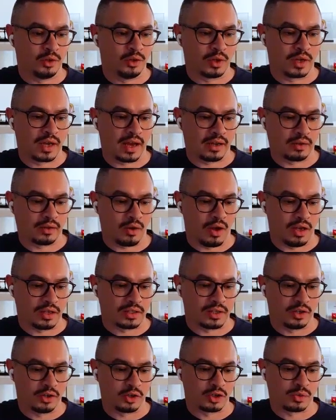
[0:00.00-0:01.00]
you look at a call
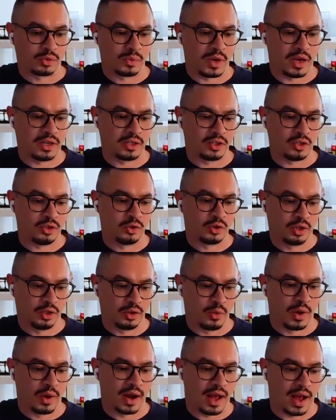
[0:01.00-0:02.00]
center space,
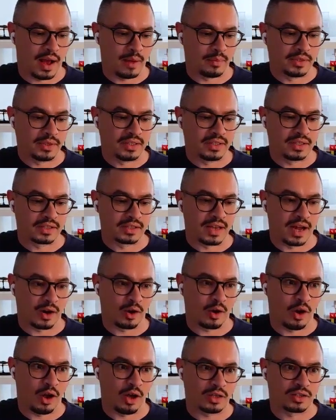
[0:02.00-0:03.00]
usually what happens is
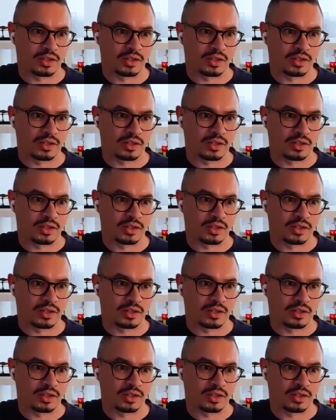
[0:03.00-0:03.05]
that